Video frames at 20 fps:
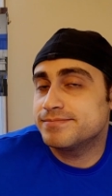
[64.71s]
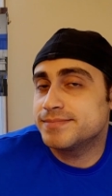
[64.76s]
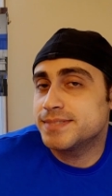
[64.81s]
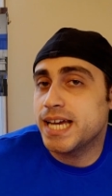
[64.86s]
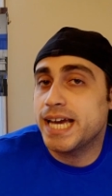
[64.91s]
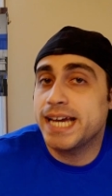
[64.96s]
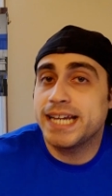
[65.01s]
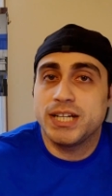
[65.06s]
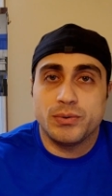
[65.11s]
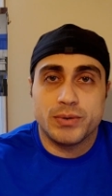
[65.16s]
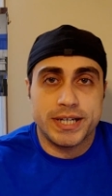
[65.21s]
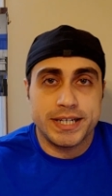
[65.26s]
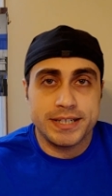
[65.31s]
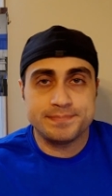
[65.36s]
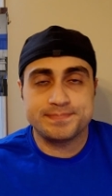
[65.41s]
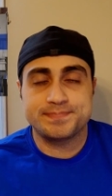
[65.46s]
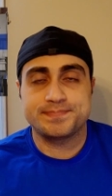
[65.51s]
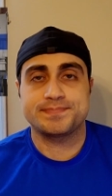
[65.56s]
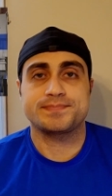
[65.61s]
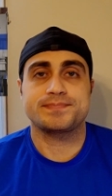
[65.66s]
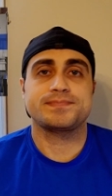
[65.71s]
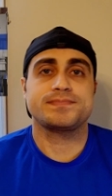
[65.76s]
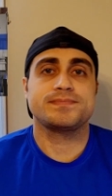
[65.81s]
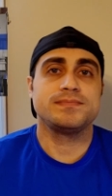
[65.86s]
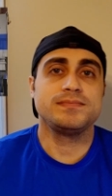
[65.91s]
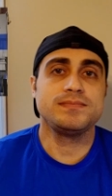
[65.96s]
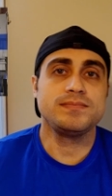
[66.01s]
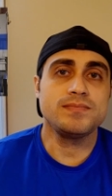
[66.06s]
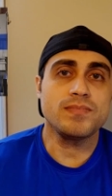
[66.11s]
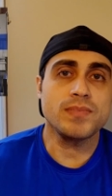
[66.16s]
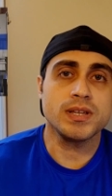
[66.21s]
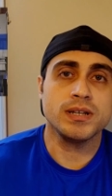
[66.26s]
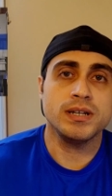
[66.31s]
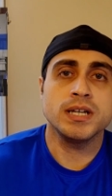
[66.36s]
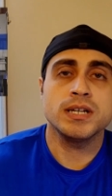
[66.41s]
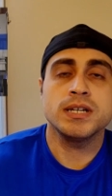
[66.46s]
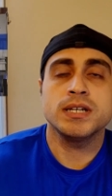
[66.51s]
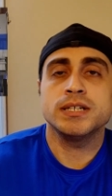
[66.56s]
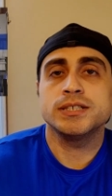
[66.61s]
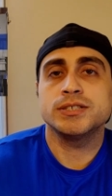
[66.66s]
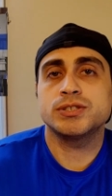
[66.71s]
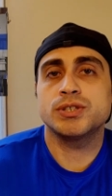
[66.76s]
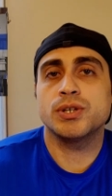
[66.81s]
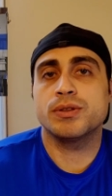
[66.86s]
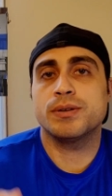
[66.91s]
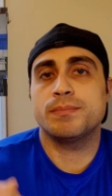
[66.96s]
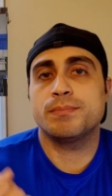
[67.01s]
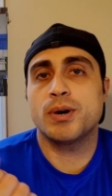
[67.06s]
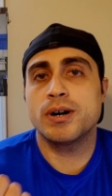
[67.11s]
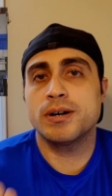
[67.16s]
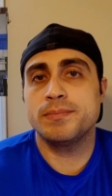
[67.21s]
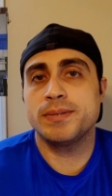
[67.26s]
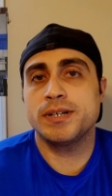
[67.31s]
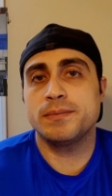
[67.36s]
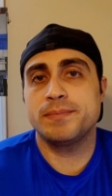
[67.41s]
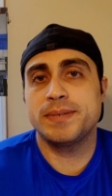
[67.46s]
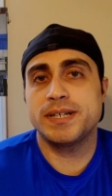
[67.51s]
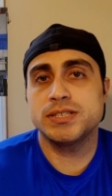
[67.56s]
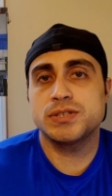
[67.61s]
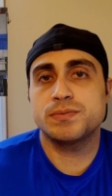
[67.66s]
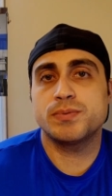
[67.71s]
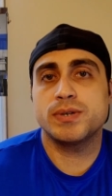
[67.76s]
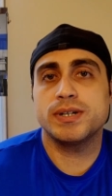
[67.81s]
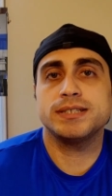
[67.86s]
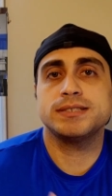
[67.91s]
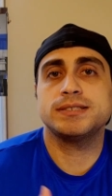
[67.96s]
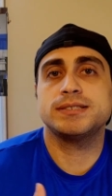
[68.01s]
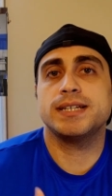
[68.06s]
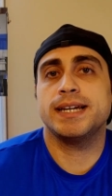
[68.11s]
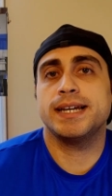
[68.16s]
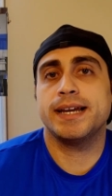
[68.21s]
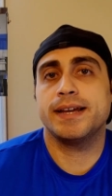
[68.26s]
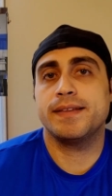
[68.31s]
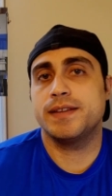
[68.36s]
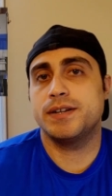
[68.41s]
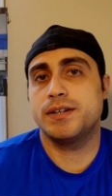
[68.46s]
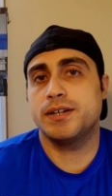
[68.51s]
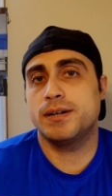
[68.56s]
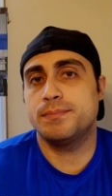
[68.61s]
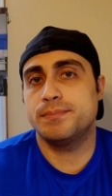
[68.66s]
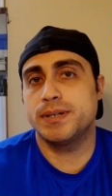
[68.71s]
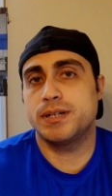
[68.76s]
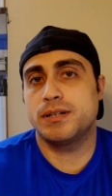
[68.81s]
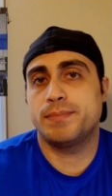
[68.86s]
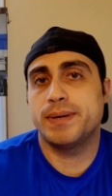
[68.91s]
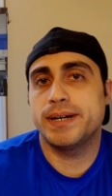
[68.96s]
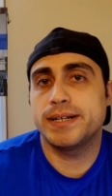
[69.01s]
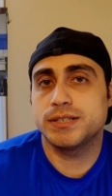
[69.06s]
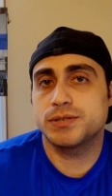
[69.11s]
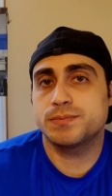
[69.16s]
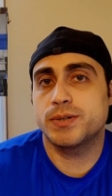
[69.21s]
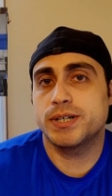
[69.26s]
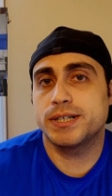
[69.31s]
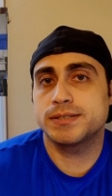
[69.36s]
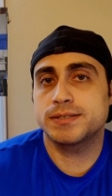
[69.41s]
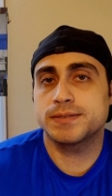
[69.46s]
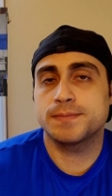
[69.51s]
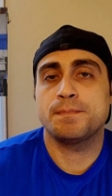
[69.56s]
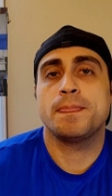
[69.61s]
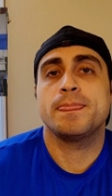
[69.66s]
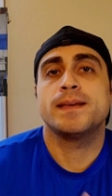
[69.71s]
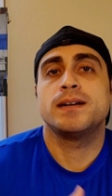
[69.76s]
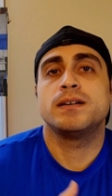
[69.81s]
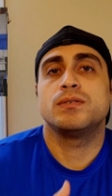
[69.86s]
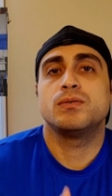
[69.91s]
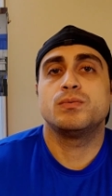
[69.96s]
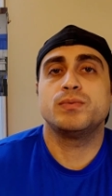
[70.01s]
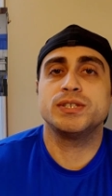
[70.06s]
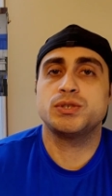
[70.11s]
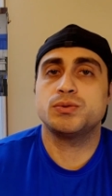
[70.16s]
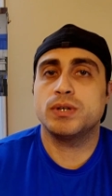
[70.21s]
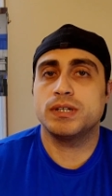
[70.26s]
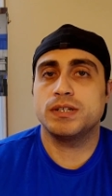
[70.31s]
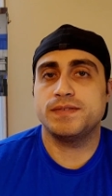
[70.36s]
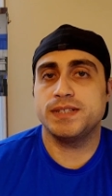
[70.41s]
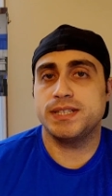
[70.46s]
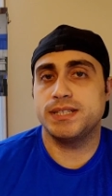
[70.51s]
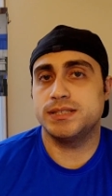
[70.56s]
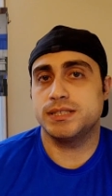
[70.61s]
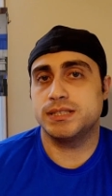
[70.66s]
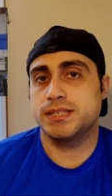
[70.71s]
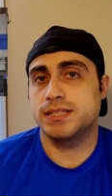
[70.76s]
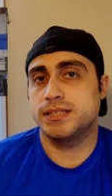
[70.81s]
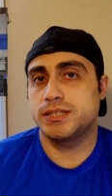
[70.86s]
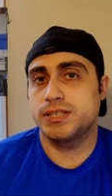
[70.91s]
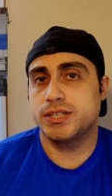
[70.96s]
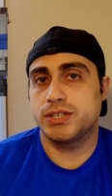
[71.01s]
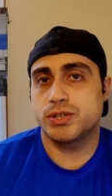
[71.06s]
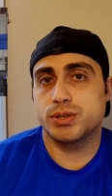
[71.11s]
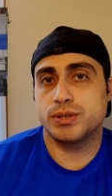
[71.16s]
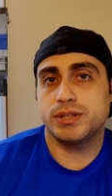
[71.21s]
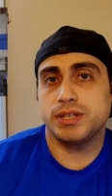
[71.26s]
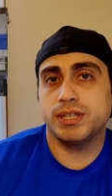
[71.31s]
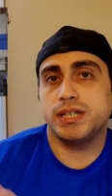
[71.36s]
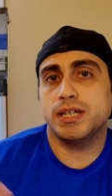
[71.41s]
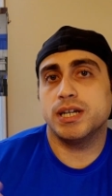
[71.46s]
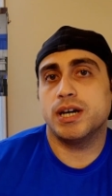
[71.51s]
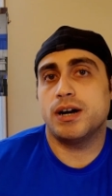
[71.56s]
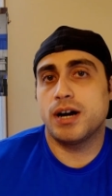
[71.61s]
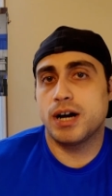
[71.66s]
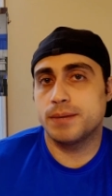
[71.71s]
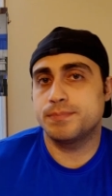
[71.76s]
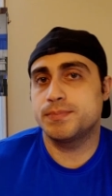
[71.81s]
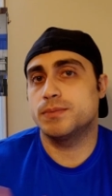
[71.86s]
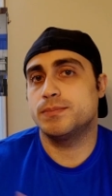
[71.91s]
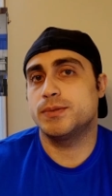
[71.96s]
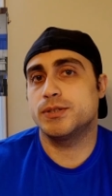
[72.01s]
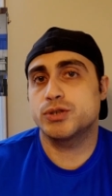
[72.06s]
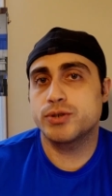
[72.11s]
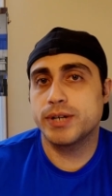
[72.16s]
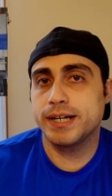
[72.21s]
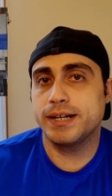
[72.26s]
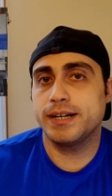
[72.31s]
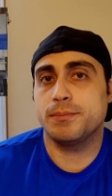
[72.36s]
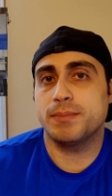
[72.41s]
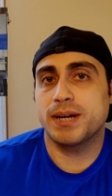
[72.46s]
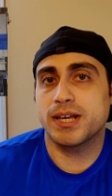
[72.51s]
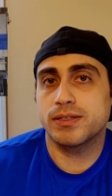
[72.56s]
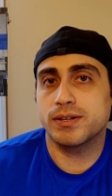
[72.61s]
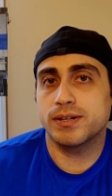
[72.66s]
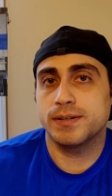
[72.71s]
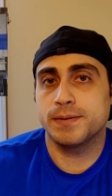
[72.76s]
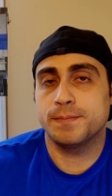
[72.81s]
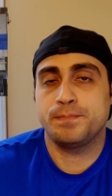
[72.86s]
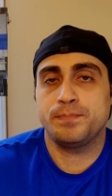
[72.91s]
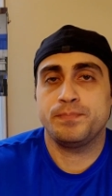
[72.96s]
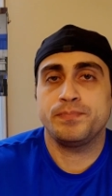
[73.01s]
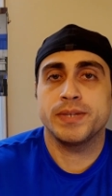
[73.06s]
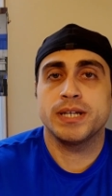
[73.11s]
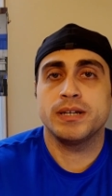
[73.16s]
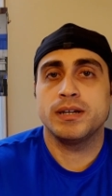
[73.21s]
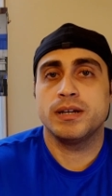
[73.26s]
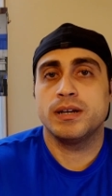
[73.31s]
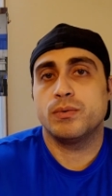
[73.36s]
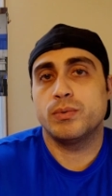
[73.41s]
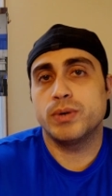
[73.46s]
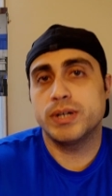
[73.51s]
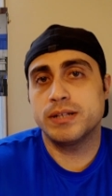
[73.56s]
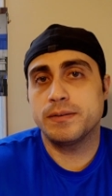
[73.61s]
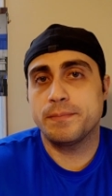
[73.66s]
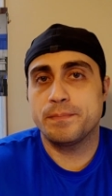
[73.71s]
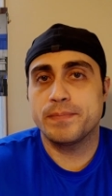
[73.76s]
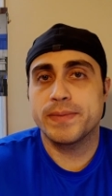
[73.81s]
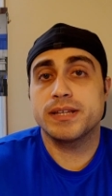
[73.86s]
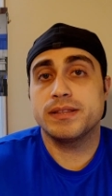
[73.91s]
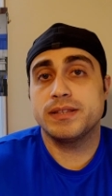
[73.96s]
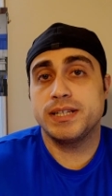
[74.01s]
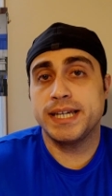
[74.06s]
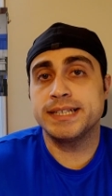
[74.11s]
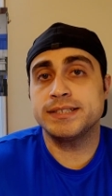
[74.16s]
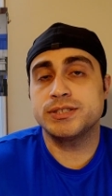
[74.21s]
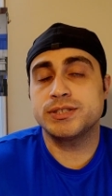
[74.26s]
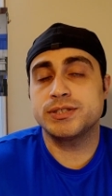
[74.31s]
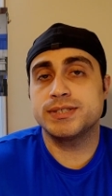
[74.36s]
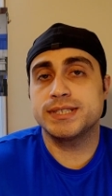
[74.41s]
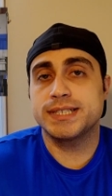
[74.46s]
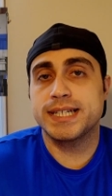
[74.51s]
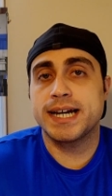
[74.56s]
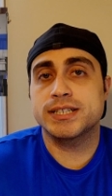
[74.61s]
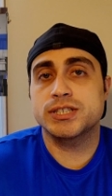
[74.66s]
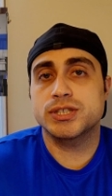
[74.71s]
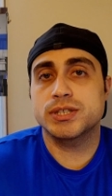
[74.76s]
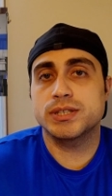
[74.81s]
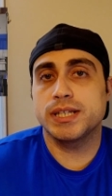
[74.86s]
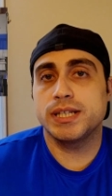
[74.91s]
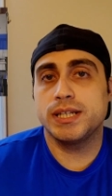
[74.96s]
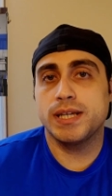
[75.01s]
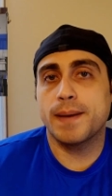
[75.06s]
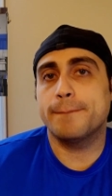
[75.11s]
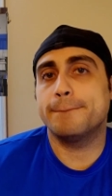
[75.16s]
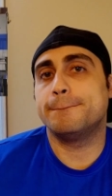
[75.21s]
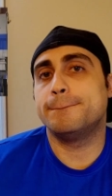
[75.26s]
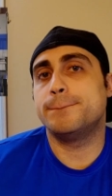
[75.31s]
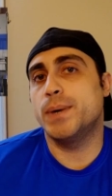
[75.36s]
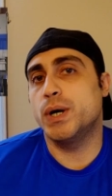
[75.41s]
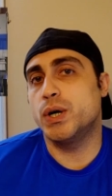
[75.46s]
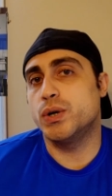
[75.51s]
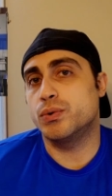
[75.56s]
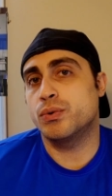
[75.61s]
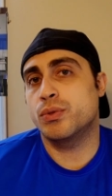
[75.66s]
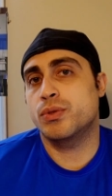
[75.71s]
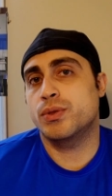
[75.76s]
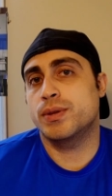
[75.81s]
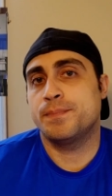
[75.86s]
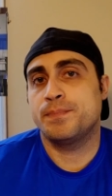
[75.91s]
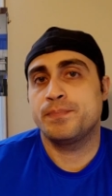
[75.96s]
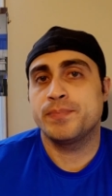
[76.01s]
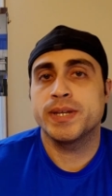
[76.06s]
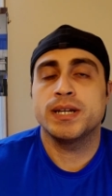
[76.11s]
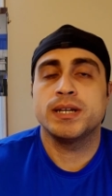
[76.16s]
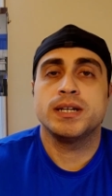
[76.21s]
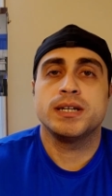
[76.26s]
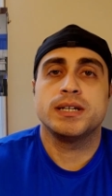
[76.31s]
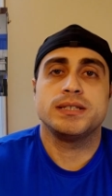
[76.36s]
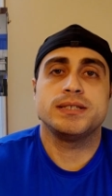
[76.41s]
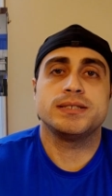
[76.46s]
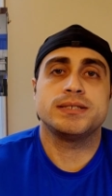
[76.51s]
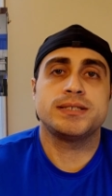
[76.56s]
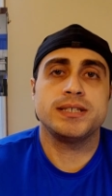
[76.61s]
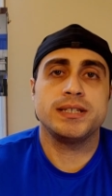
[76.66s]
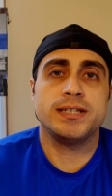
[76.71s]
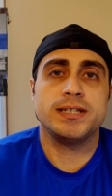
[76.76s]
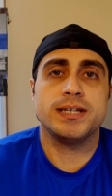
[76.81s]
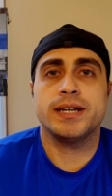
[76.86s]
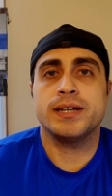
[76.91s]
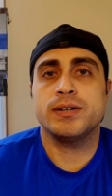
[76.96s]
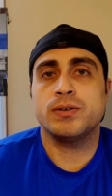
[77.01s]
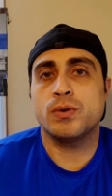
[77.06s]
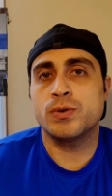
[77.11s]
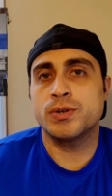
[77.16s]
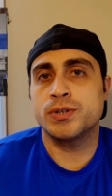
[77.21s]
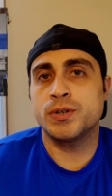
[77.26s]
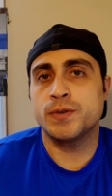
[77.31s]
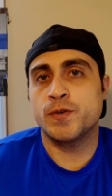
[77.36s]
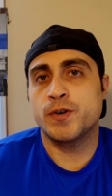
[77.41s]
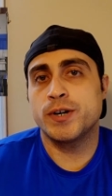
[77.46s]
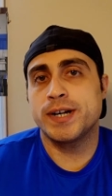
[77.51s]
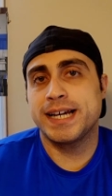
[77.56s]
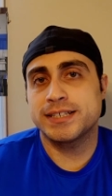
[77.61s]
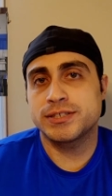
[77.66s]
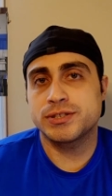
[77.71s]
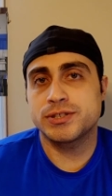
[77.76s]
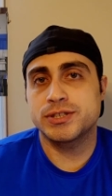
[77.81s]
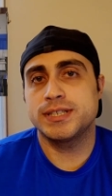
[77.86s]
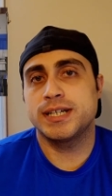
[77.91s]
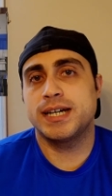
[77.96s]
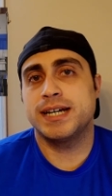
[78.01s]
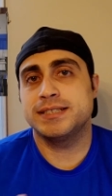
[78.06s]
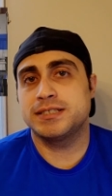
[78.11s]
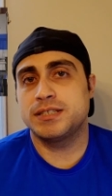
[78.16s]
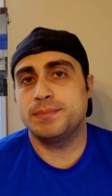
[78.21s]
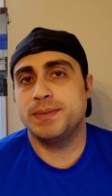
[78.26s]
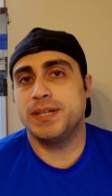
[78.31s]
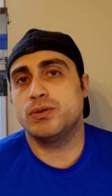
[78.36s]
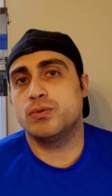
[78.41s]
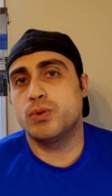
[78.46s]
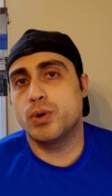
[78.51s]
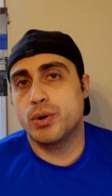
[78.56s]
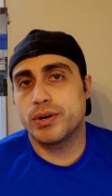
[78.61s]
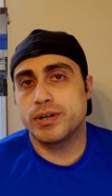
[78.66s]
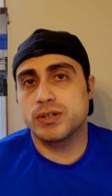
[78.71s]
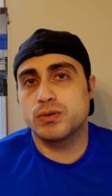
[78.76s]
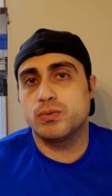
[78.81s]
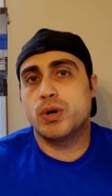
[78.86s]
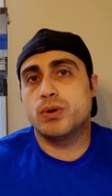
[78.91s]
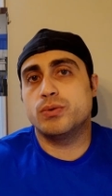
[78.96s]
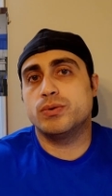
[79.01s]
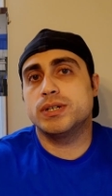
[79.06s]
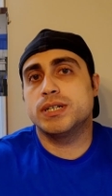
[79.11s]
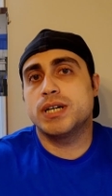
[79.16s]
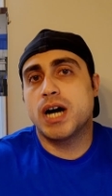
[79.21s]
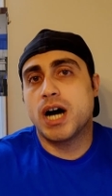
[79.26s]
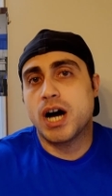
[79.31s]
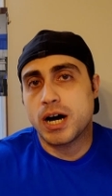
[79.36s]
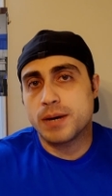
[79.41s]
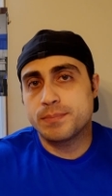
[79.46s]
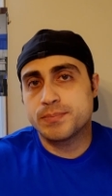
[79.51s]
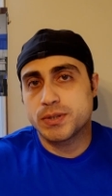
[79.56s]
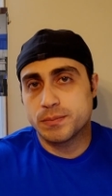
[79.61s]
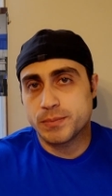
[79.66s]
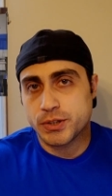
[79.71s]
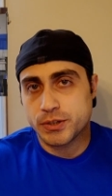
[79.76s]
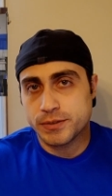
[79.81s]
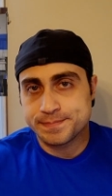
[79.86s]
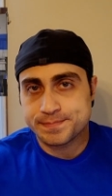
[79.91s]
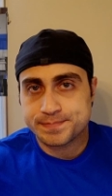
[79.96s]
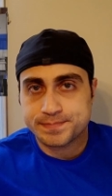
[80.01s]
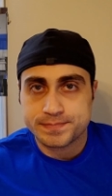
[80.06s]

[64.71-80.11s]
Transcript: Anyway, so the barbell bench press and the dumbbell bench press. Which one of these is considered the optimal training method? Well, the answer is actually both. You see, in order for an exercise to be quote-unquote optimal,